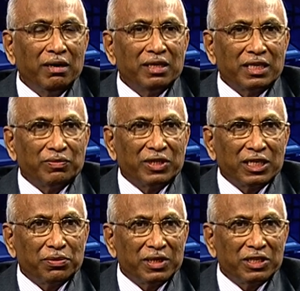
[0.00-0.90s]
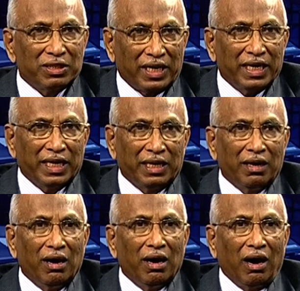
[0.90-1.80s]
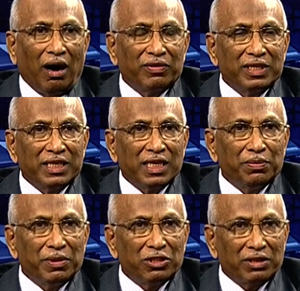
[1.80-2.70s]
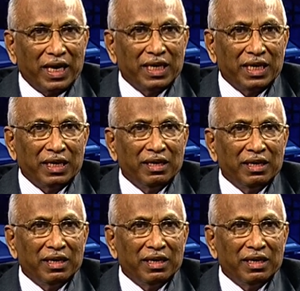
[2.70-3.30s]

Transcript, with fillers: some six months training. After the six months training,